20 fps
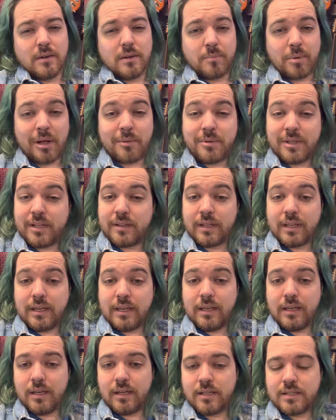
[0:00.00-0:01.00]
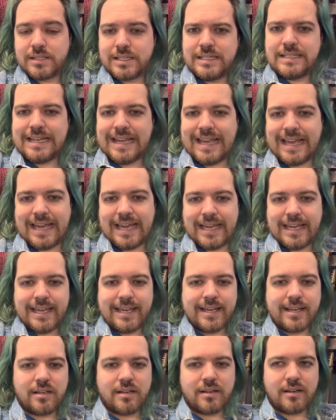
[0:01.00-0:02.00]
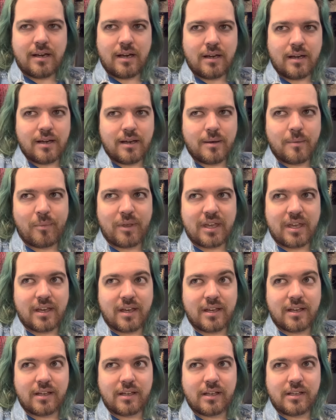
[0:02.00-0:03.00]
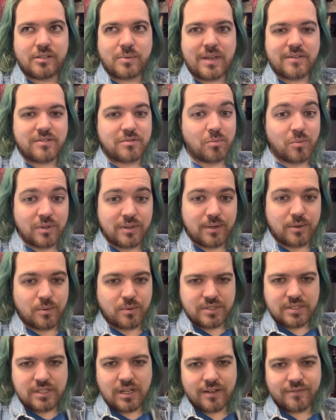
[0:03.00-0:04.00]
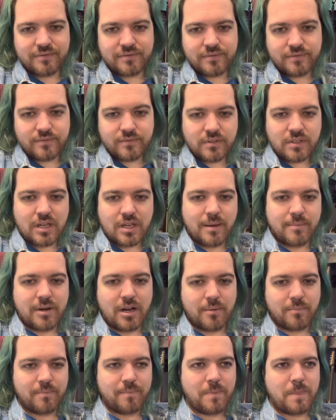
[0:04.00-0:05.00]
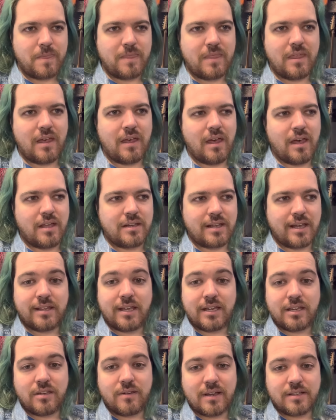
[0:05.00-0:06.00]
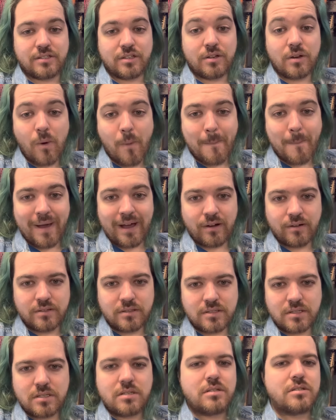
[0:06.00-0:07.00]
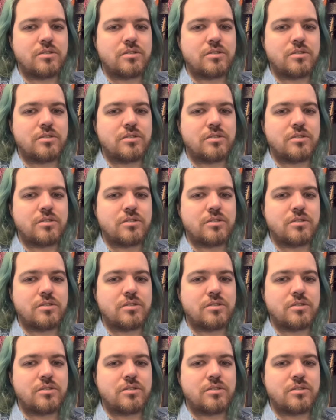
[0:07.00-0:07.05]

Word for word: publicly today, uh, because we have some really cool stuff coming up that I'd like you guys to know about.